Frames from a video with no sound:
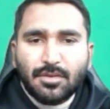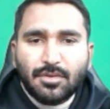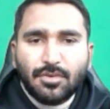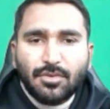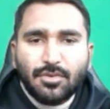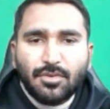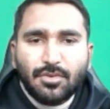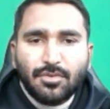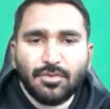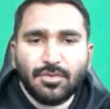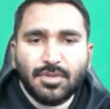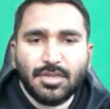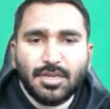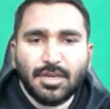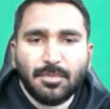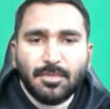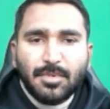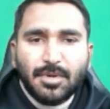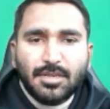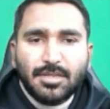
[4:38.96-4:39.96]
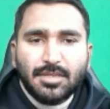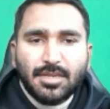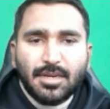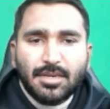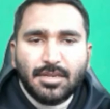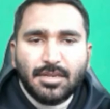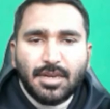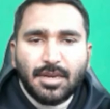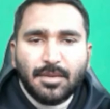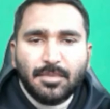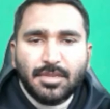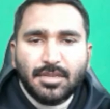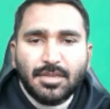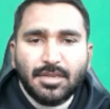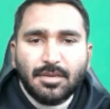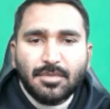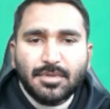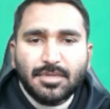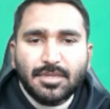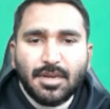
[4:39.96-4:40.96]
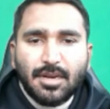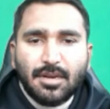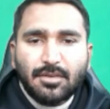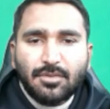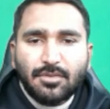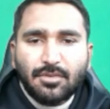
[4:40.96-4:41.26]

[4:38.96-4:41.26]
Go to the table design tab. In the table style